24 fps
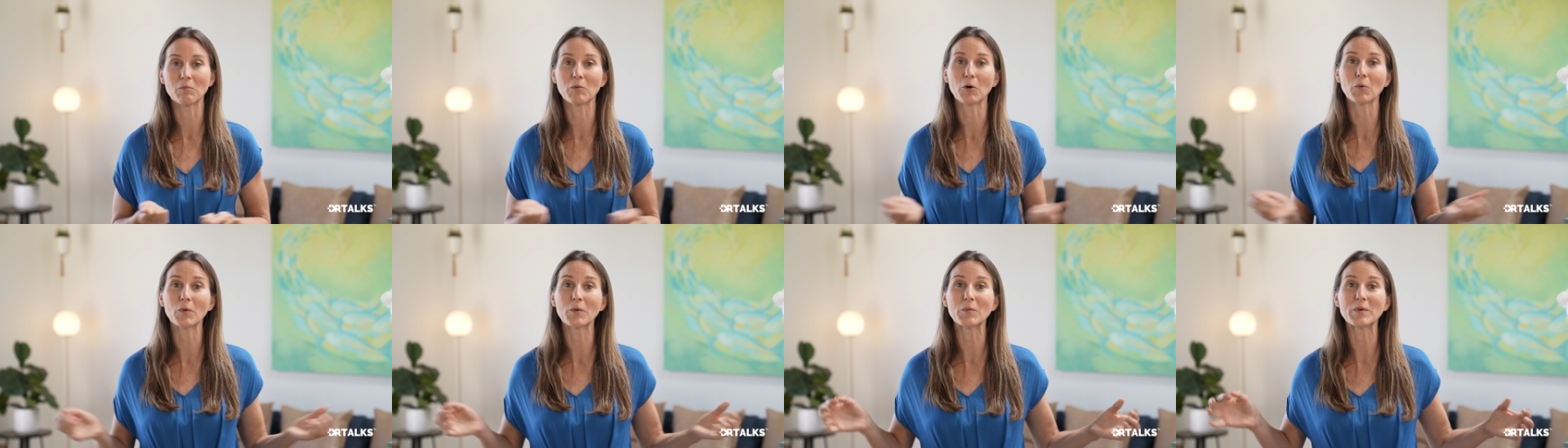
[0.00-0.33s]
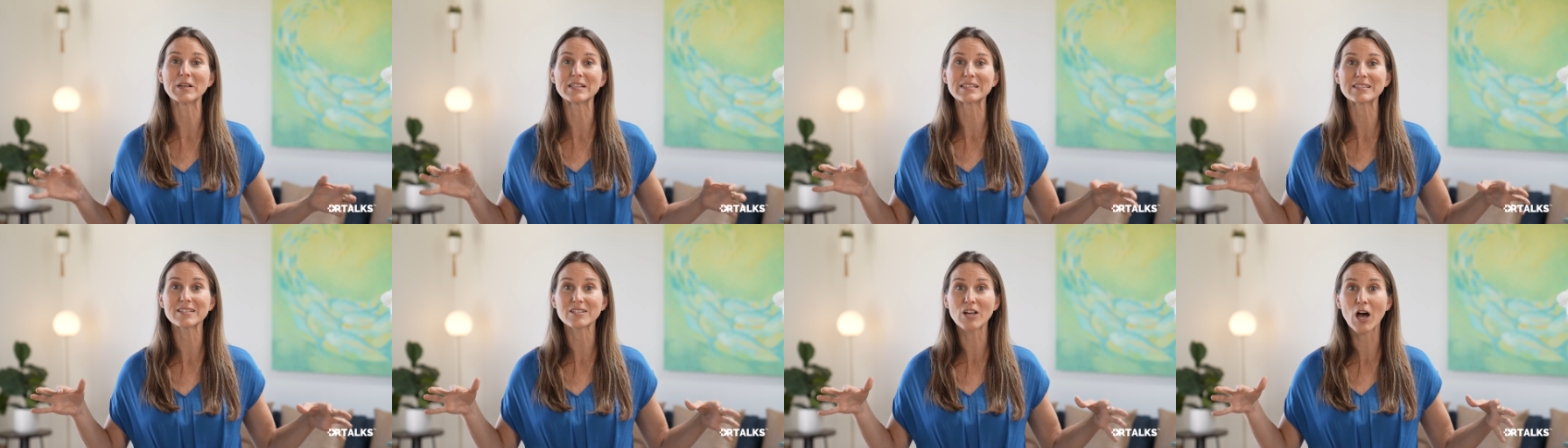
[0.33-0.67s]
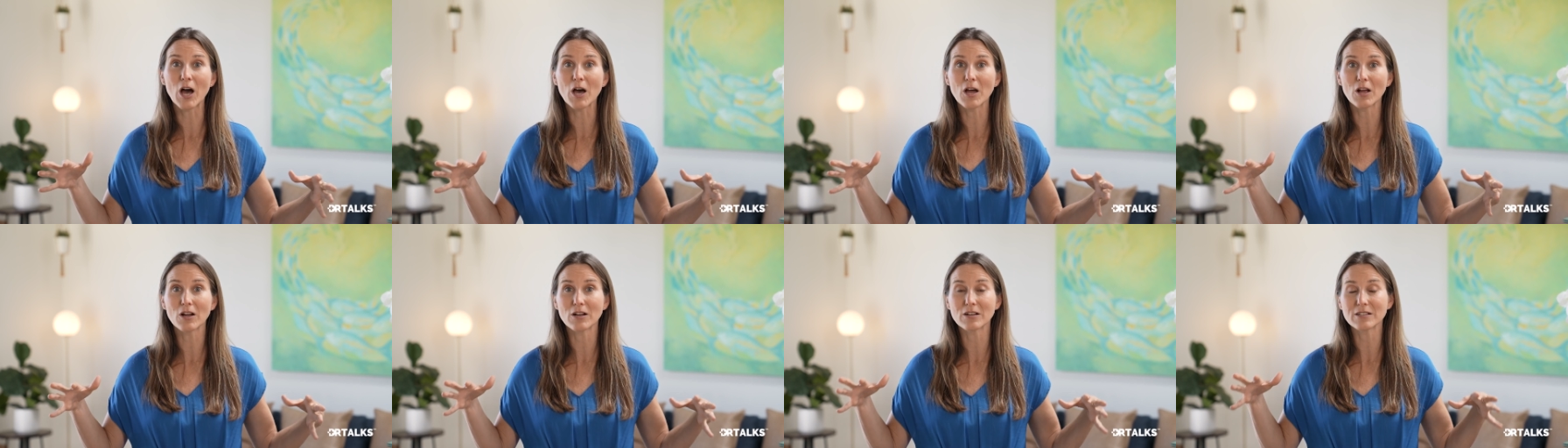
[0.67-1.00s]
But when we
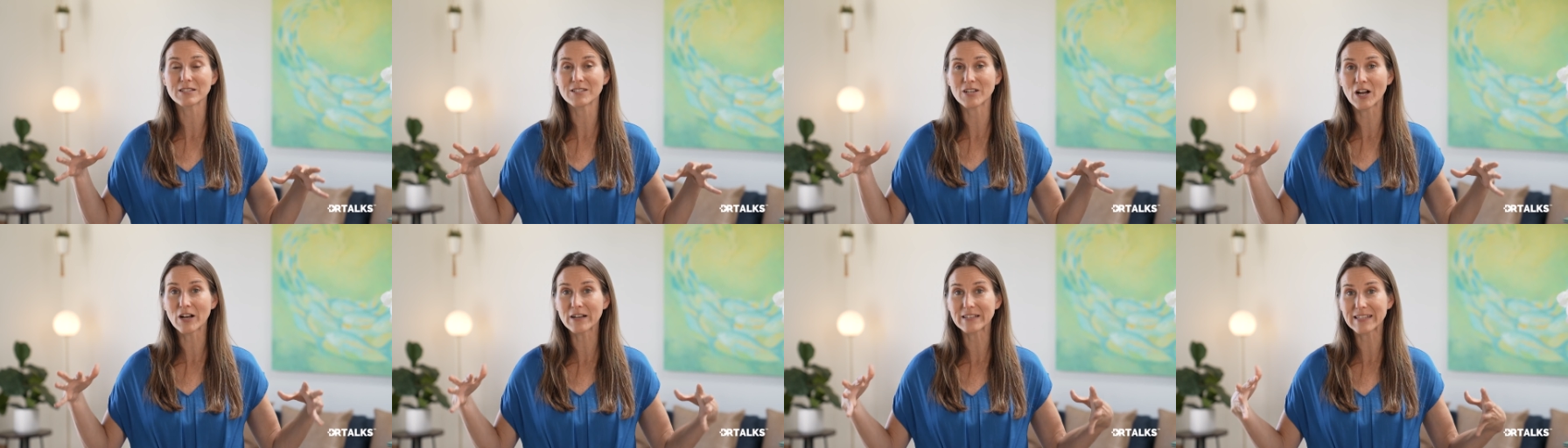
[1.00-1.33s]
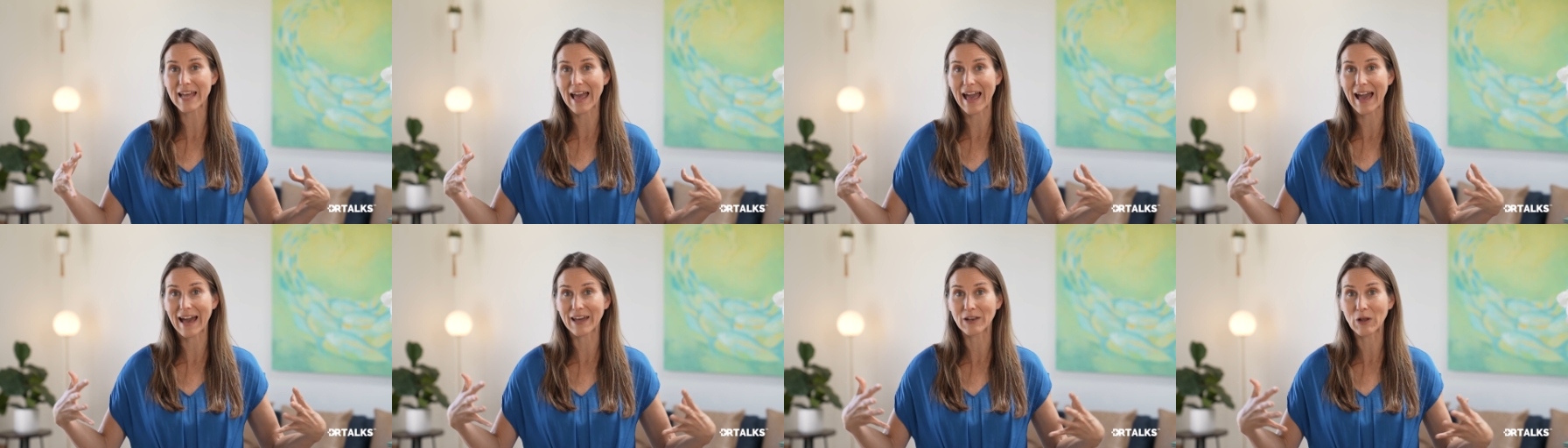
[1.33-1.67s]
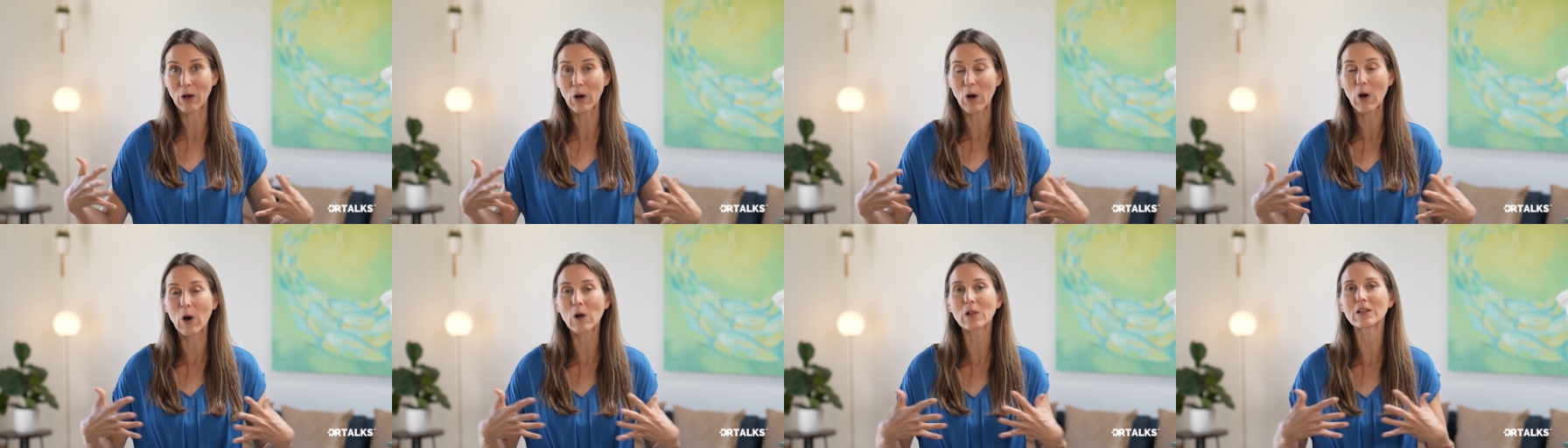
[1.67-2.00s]
start to add
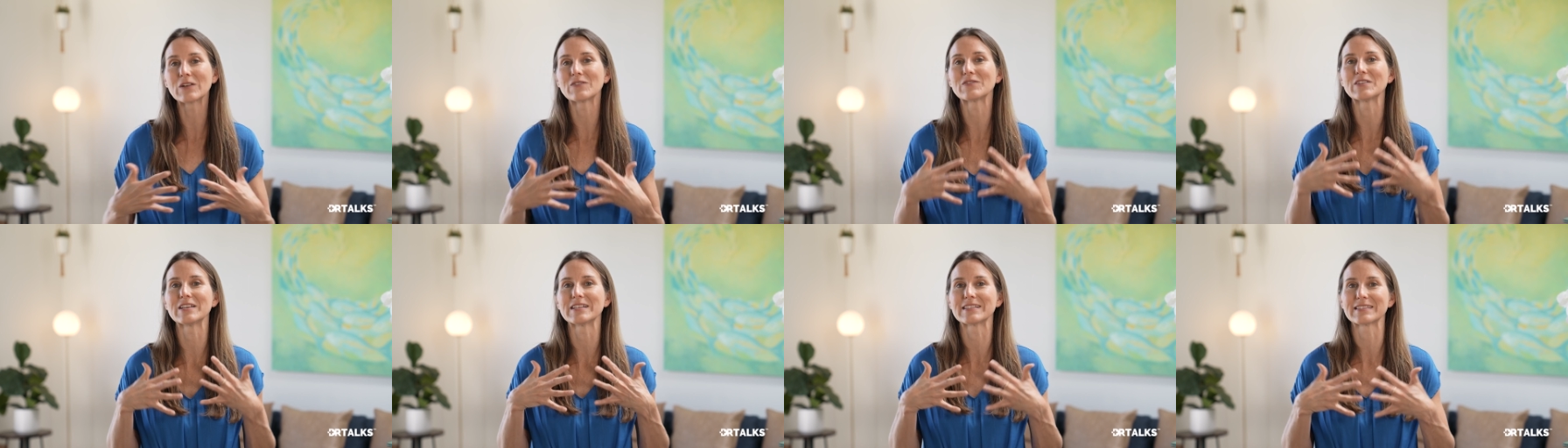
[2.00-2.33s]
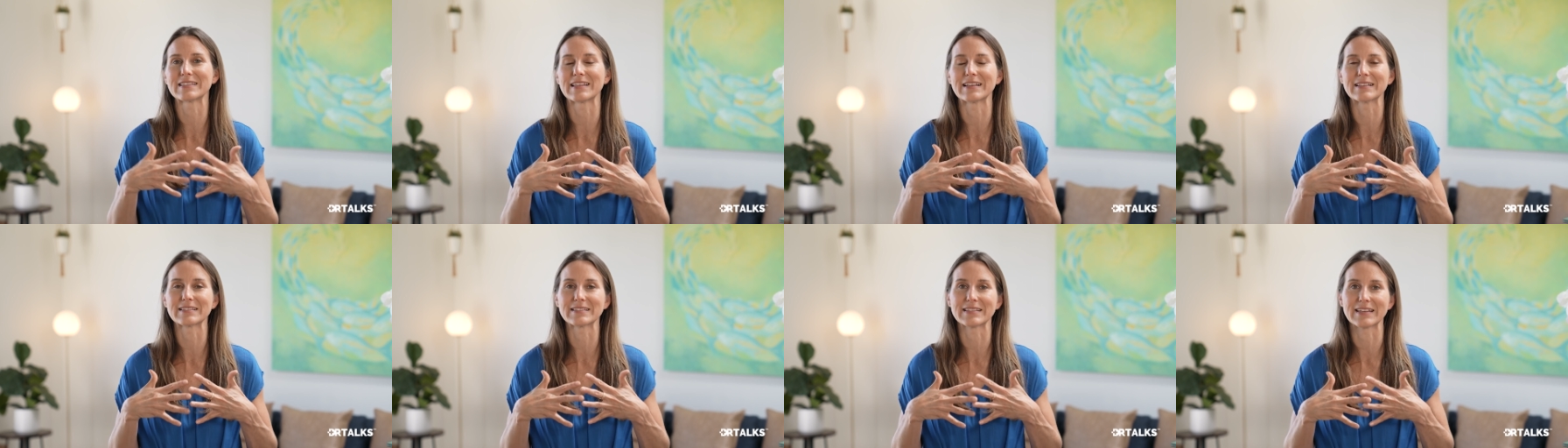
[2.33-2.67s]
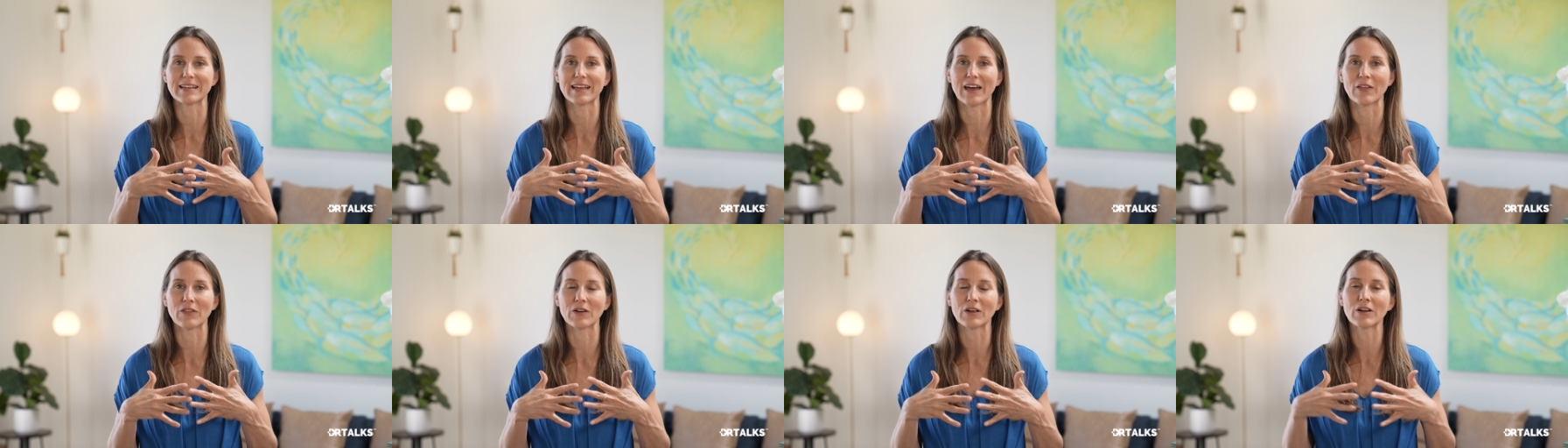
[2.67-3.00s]
all of these things
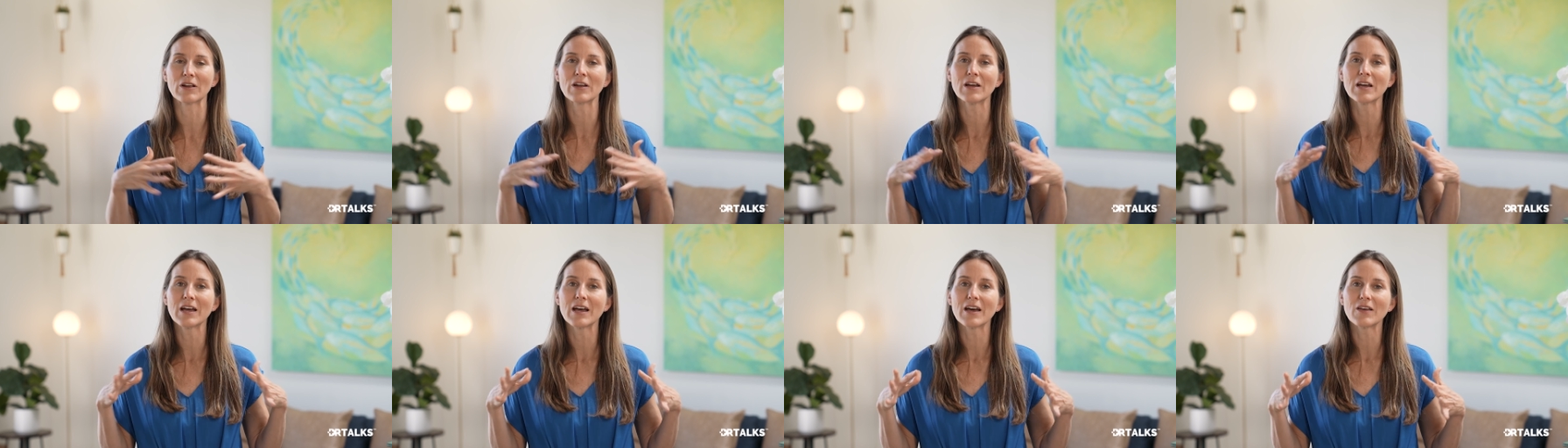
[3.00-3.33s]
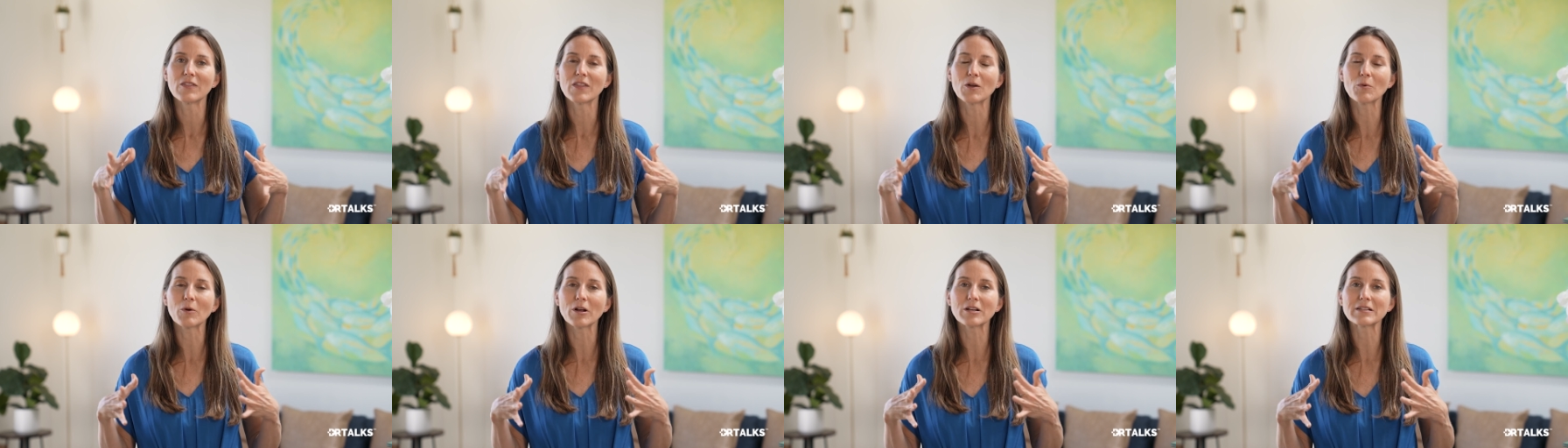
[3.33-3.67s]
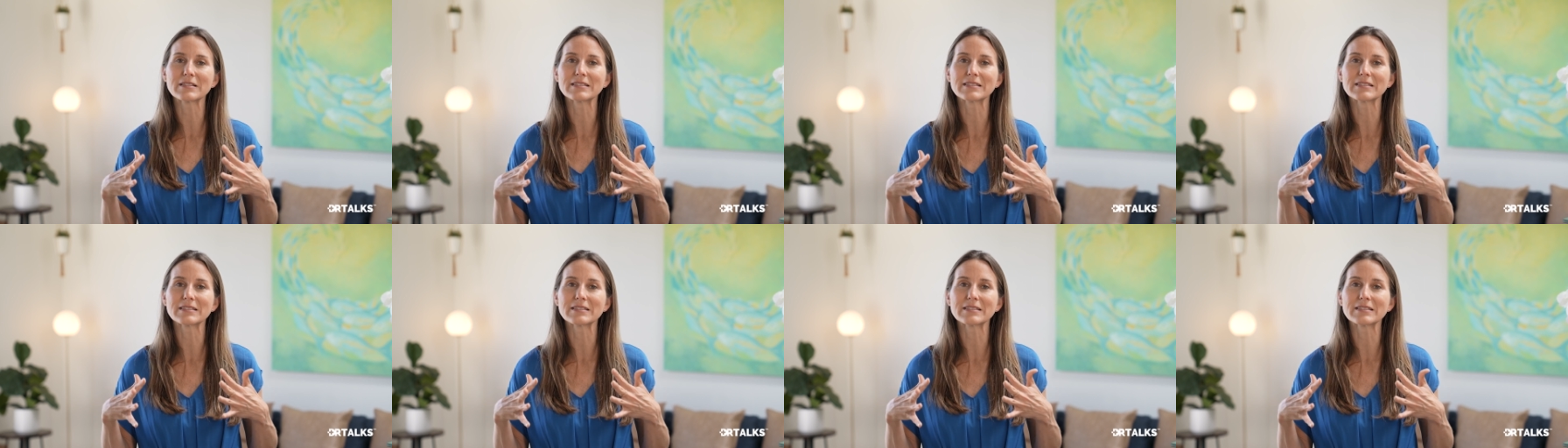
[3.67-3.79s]
together, they work